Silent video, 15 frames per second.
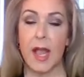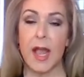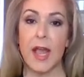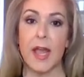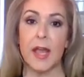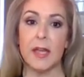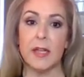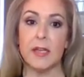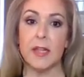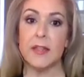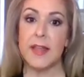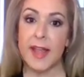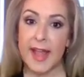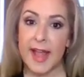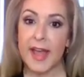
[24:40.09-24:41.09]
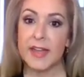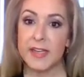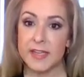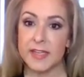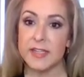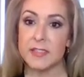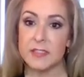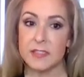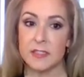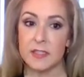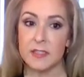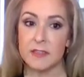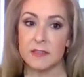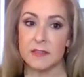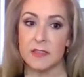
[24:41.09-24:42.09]
and they had an
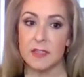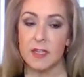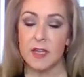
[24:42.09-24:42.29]
incident.